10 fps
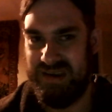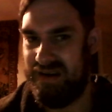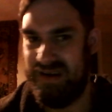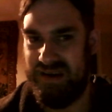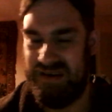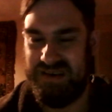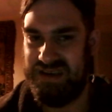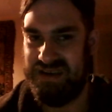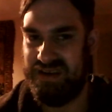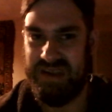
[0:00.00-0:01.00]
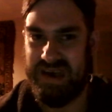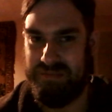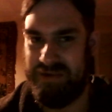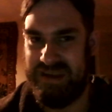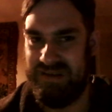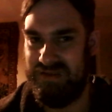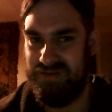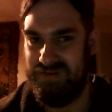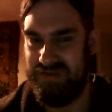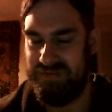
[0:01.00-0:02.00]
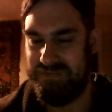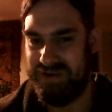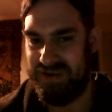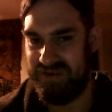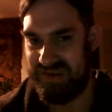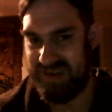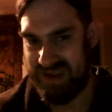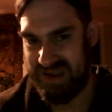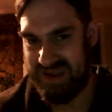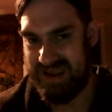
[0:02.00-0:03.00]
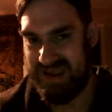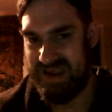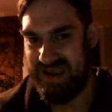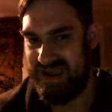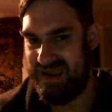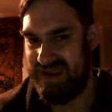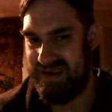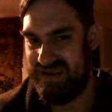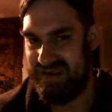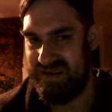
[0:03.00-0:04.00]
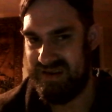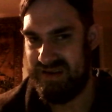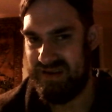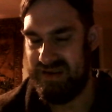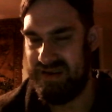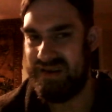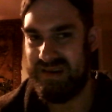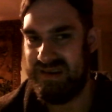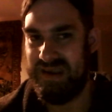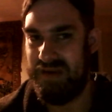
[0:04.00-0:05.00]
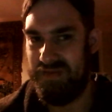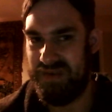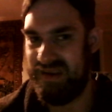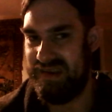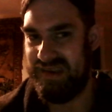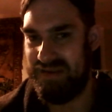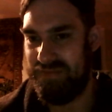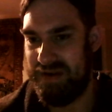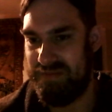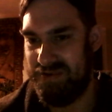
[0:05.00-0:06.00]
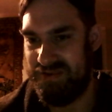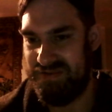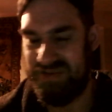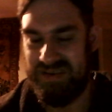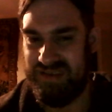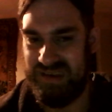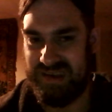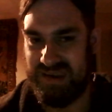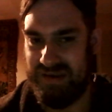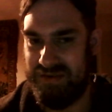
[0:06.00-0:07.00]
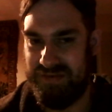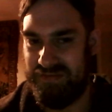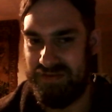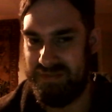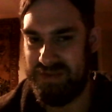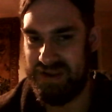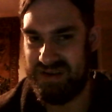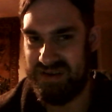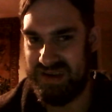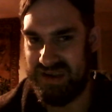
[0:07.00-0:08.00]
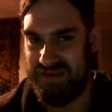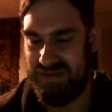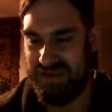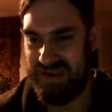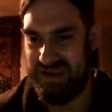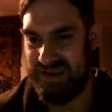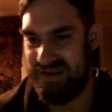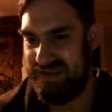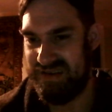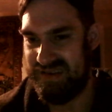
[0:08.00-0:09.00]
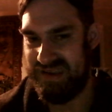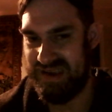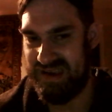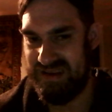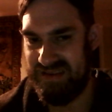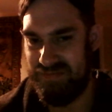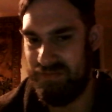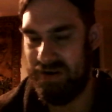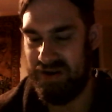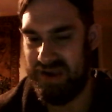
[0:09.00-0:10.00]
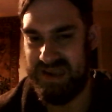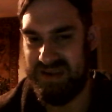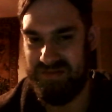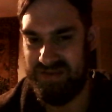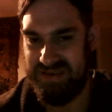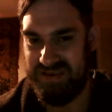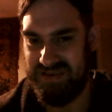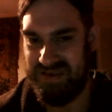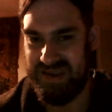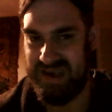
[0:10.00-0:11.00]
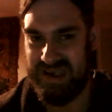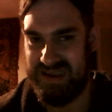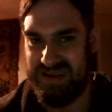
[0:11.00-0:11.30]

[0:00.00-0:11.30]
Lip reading: I shut that Pandora's box." And you can definitely see where Montrose is coming from. You can definitely understand why he would do that.